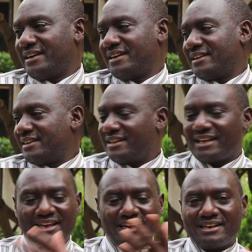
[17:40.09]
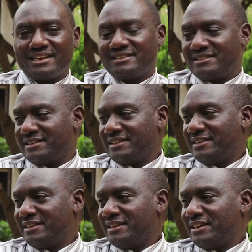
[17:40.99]
and I can rest.
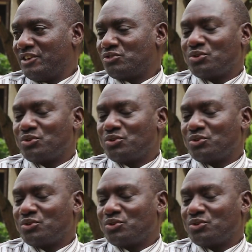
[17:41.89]
So